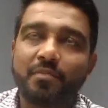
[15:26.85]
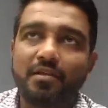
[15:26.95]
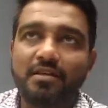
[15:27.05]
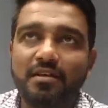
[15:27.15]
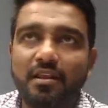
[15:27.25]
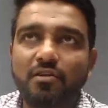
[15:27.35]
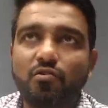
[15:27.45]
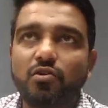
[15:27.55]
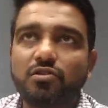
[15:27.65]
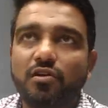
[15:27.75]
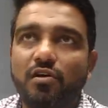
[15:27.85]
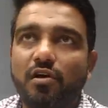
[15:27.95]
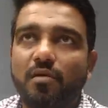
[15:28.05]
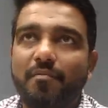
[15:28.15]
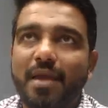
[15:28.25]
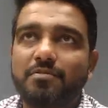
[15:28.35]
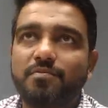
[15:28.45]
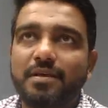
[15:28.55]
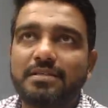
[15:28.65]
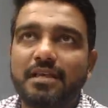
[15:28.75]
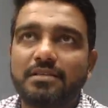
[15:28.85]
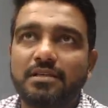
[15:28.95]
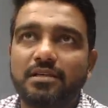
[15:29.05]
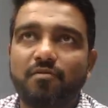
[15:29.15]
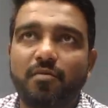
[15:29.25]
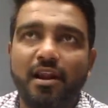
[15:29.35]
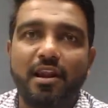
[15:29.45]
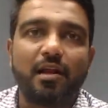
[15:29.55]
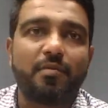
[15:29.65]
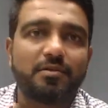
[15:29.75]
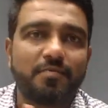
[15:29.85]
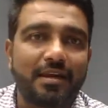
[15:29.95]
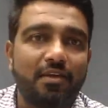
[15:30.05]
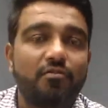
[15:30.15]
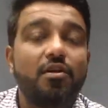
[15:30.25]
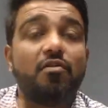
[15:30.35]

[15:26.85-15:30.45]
there's another course, uh, MEMS based sensors from clinical perspective.